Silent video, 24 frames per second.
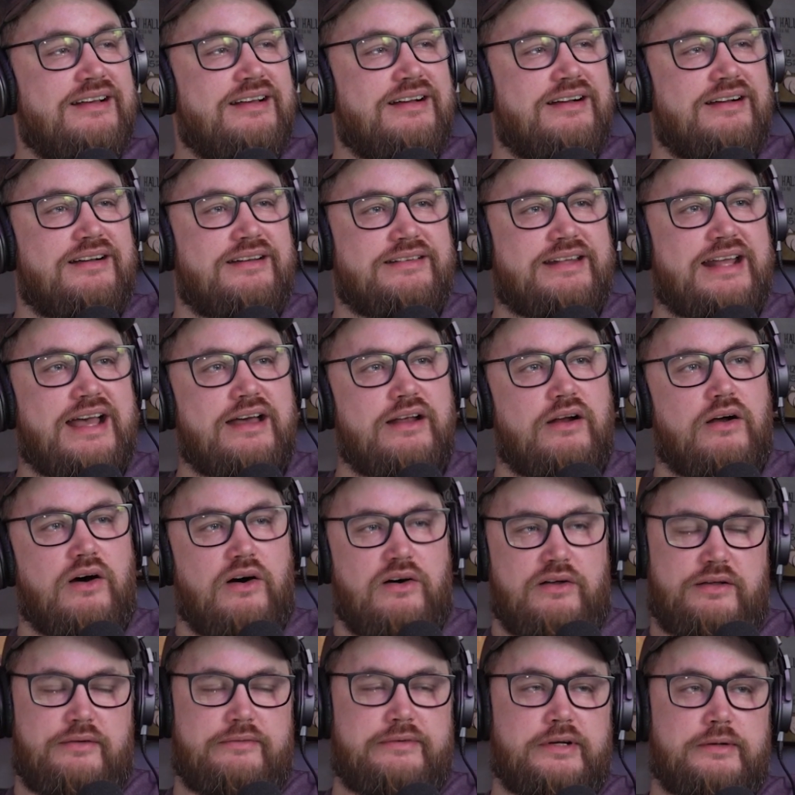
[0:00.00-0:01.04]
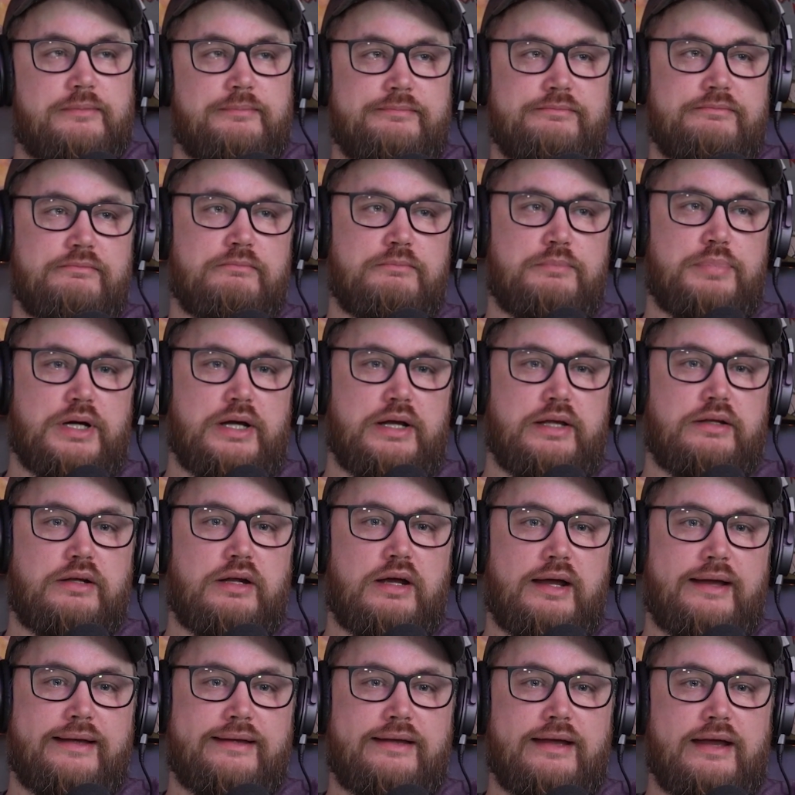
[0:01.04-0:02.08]
Not all of them, but
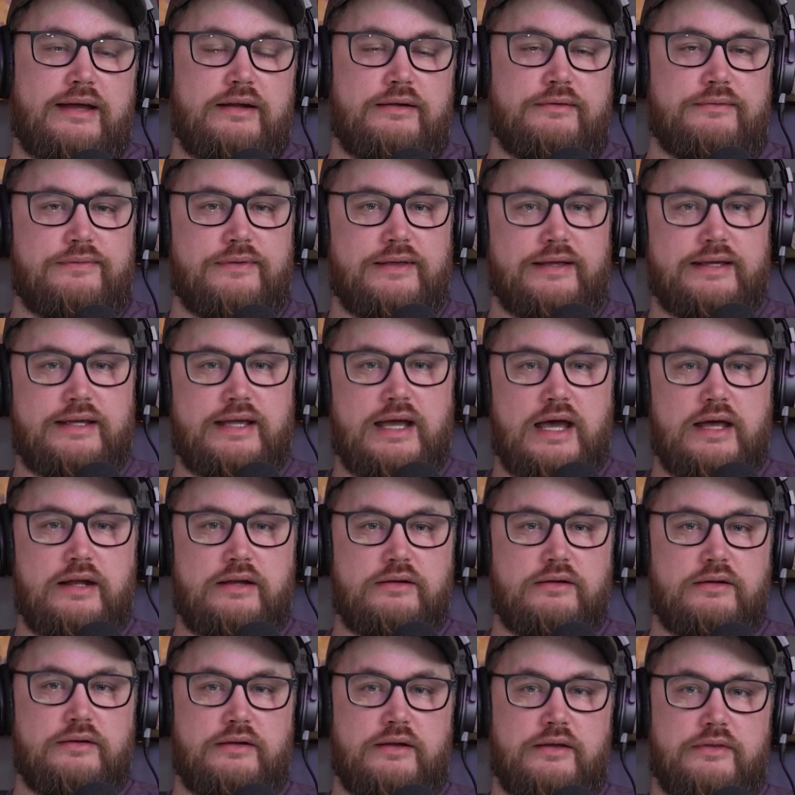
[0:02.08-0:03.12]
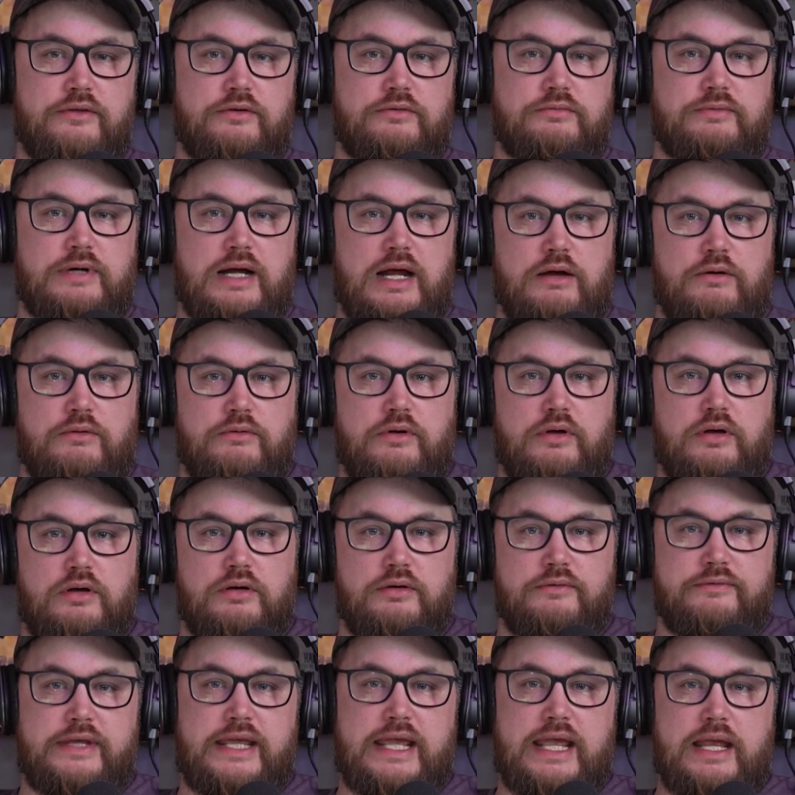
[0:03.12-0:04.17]
I kind of like got another round
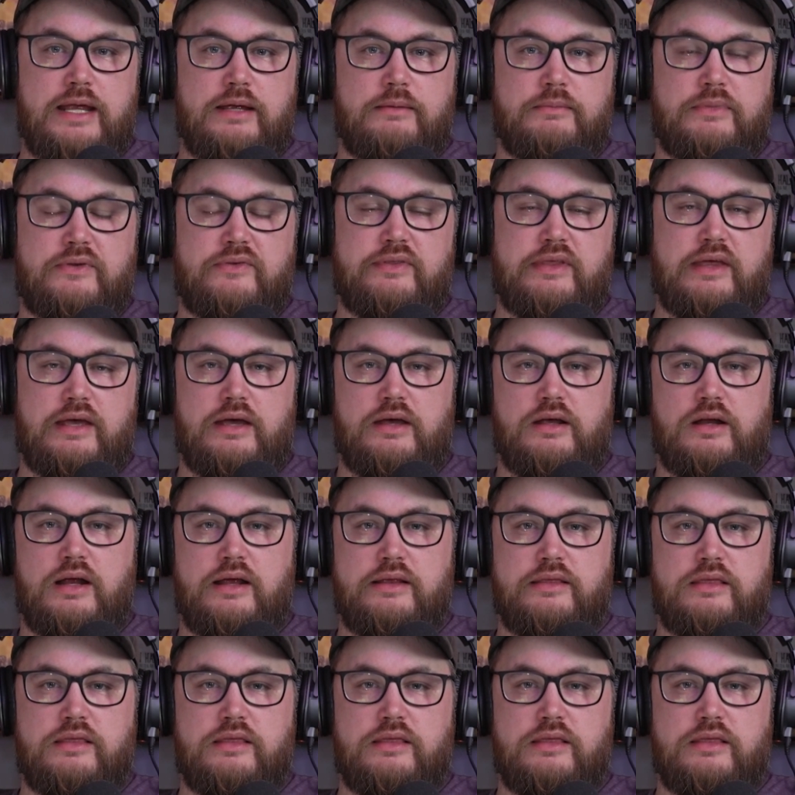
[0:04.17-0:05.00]
of games that I